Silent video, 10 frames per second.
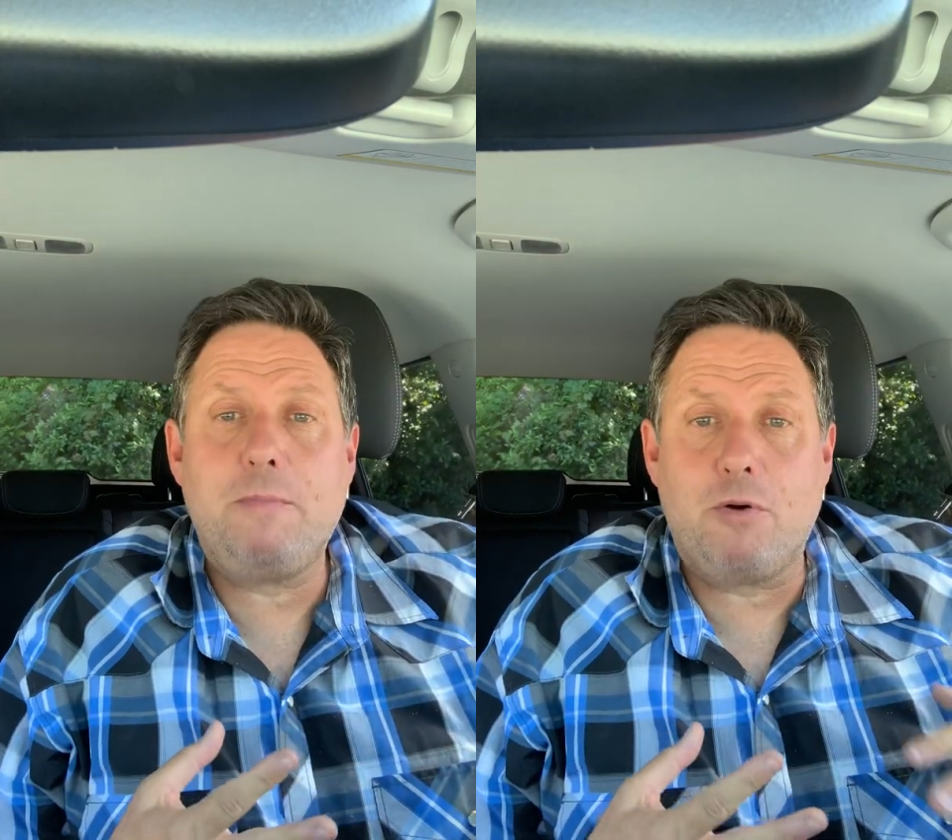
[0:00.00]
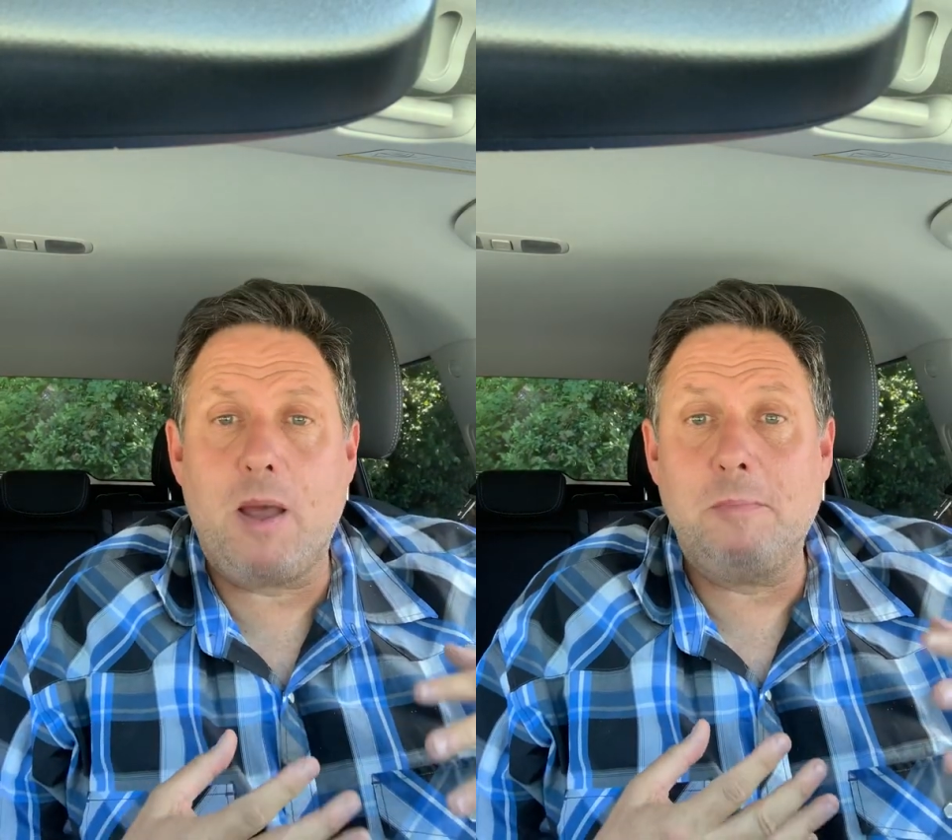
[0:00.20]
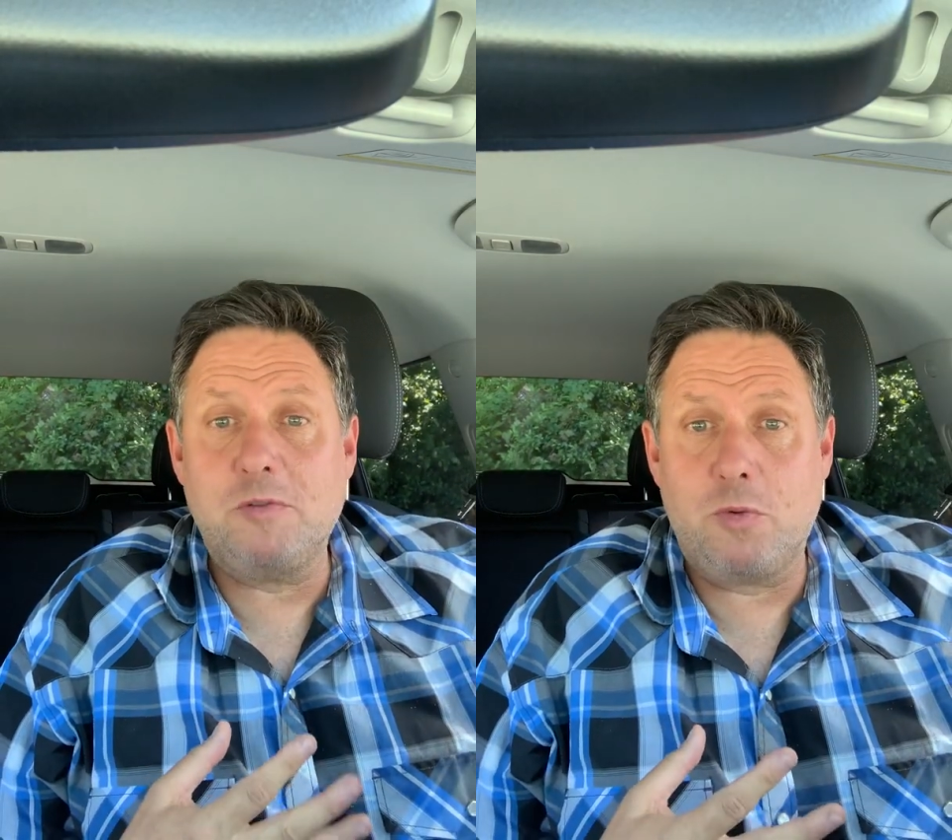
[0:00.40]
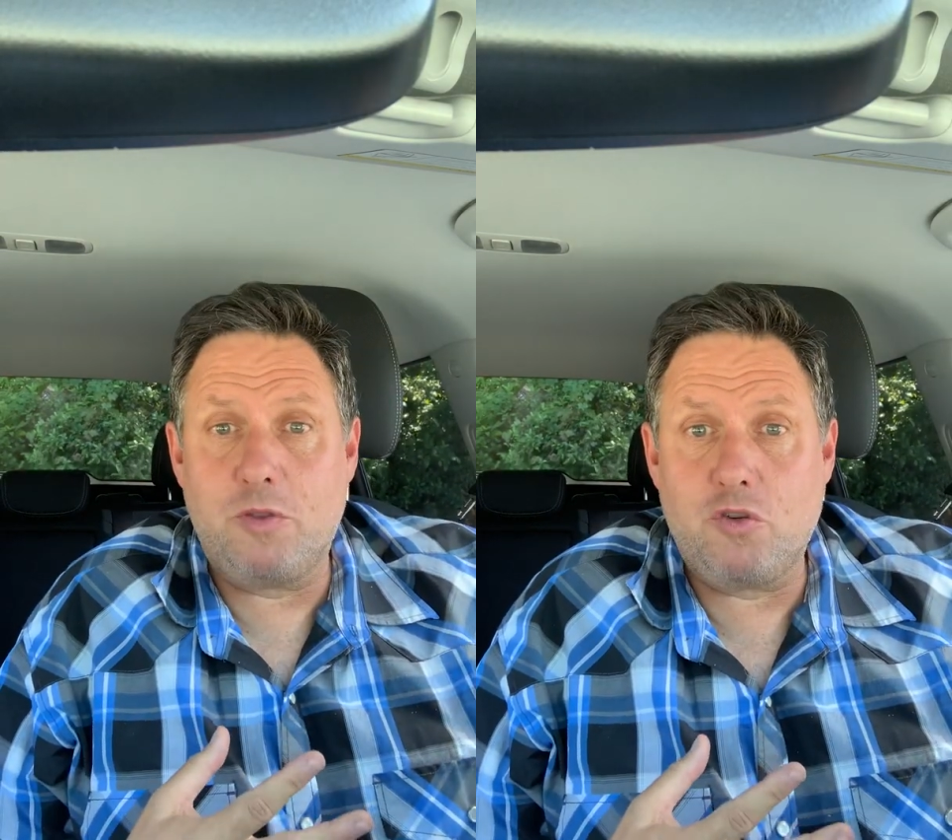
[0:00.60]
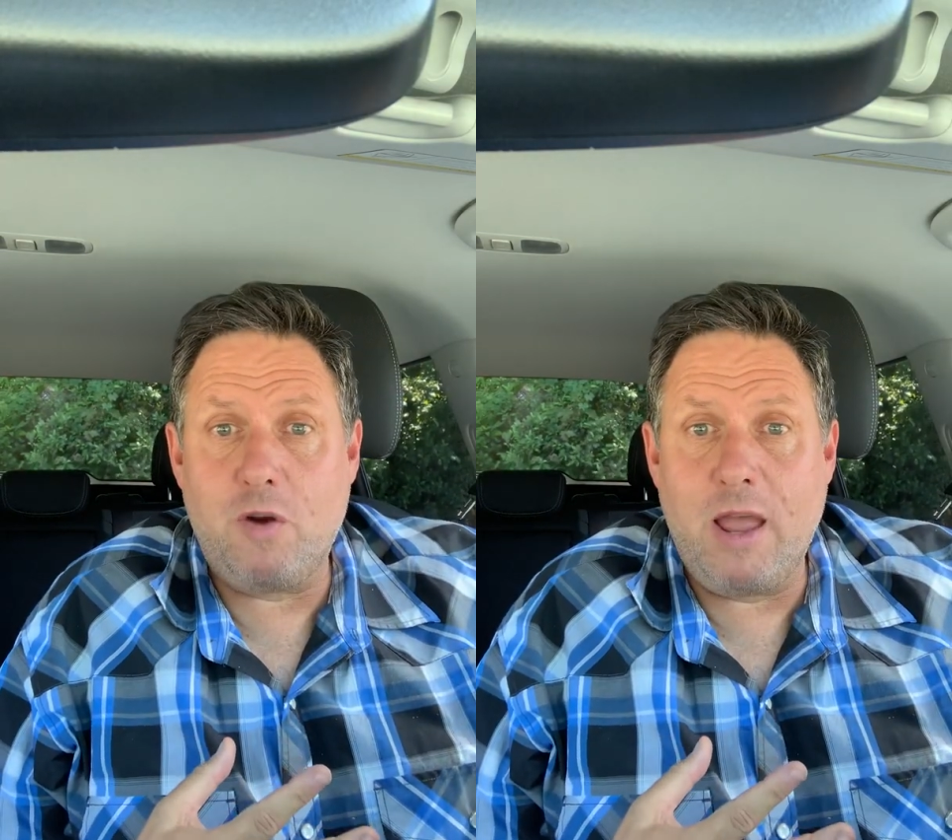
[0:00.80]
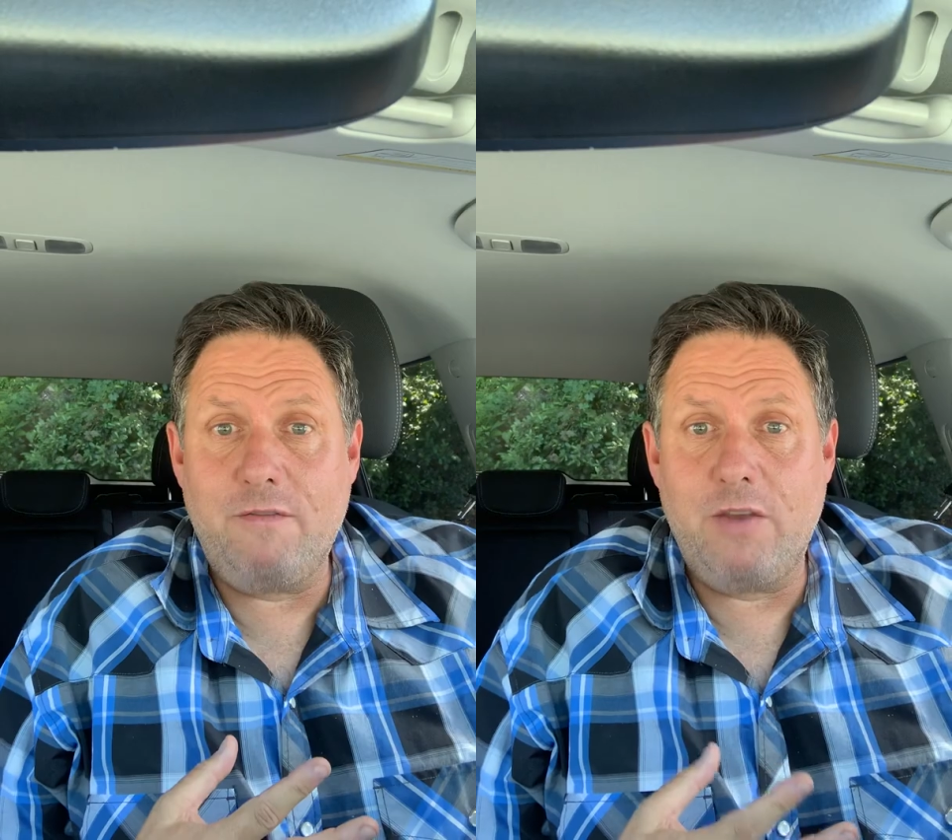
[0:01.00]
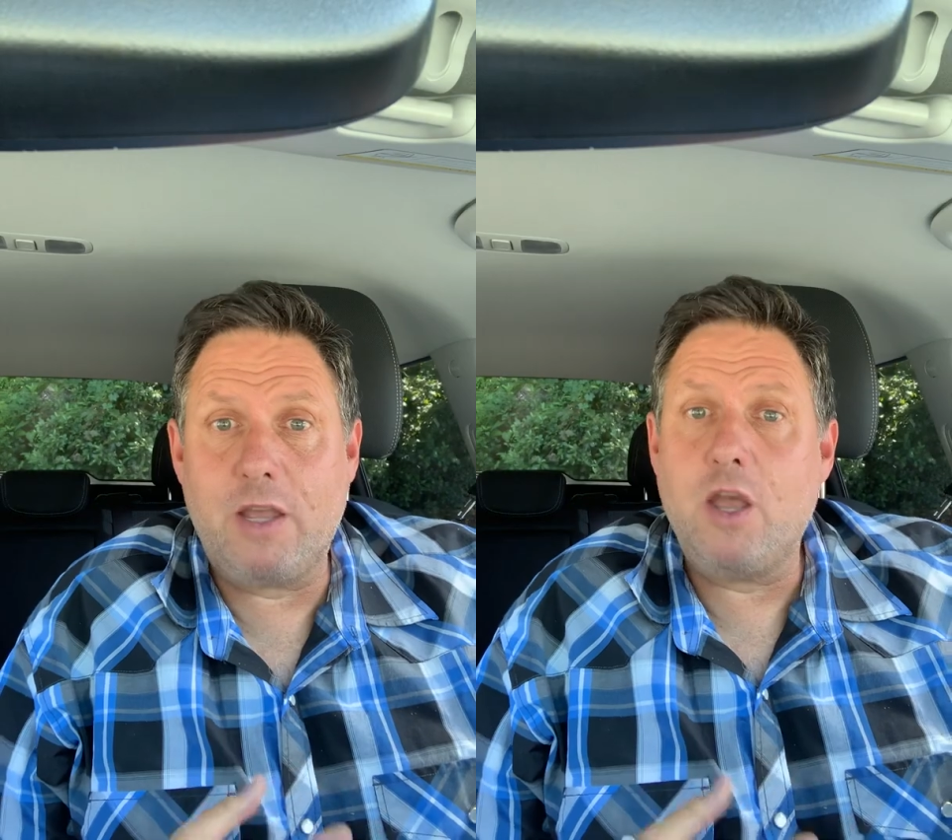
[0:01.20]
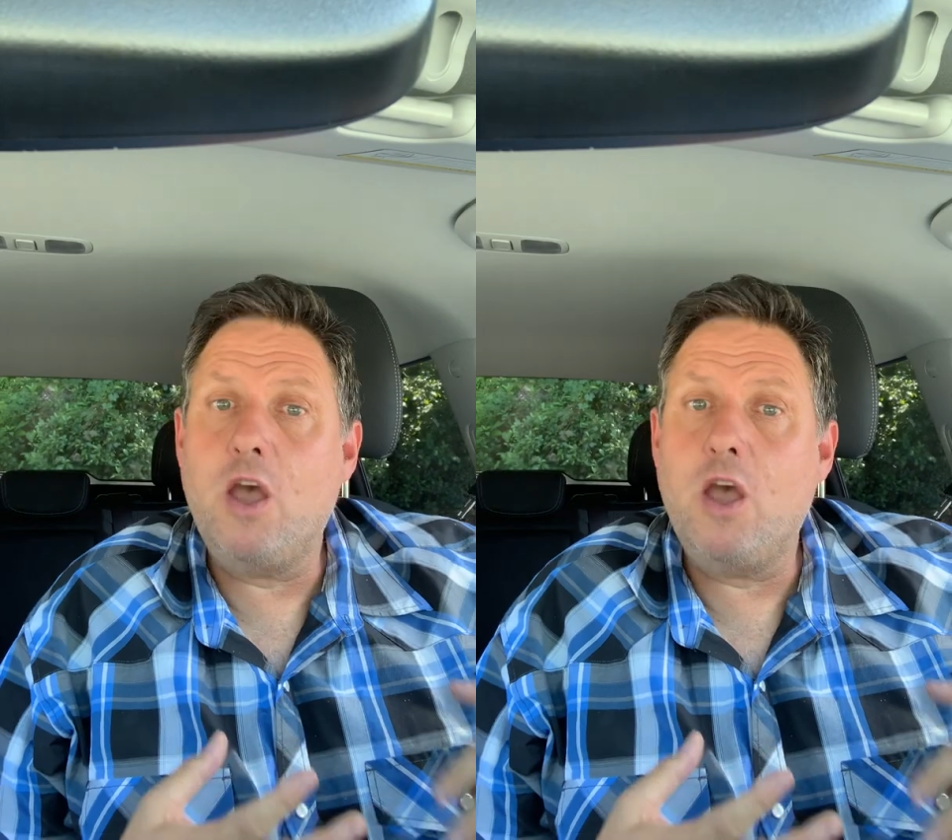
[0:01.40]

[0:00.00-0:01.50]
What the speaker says: problems with traffic,